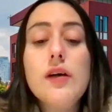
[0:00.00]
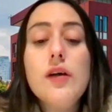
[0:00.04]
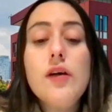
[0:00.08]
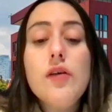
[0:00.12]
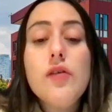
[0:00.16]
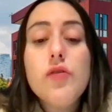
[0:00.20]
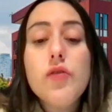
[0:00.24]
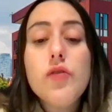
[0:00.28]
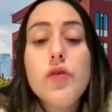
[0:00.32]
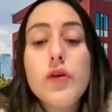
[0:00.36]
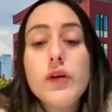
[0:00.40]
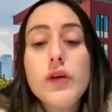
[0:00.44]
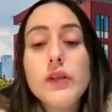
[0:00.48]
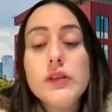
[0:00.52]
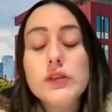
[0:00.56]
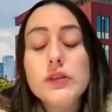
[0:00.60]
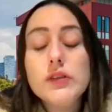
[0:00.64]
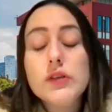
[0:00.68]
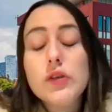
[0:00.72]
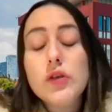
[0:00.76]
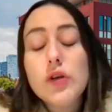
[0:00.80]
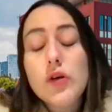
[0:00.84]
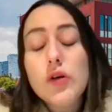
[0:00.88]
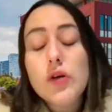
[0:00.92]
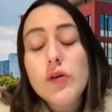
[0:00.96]
for its
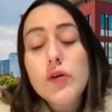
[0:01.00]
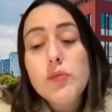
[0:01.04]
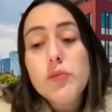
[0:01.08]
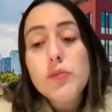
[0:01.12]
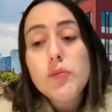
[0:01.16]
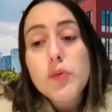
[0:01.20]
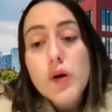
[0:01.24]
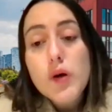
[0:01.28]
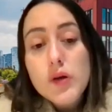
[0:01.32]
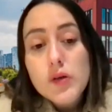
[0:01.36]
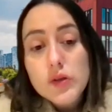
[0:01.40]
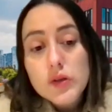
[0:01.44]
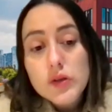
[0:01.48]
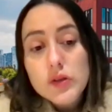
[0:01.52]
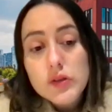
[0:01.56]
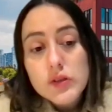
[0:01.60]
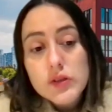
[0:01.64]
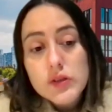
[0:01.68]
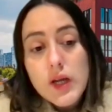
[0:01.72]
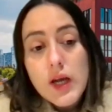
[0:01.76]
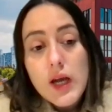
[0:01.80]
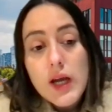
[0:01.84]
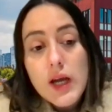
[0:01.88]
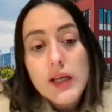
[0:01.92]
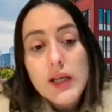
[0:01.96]
current products
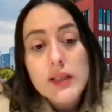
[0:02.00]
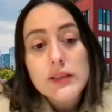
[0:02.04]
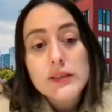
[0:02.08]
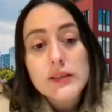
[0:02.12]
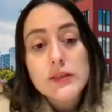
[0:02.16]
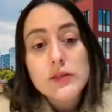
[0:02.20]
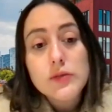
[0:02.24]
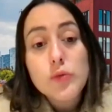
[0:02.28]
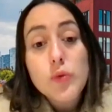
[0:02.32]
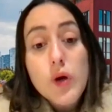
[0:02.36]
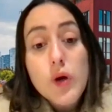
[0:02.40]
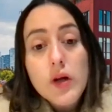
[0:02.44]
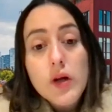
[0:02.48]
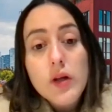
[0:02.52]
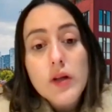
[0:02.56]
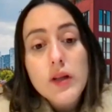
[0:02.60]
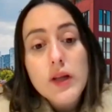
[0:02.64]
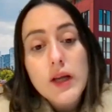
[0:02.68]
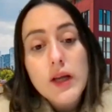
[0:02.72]
as well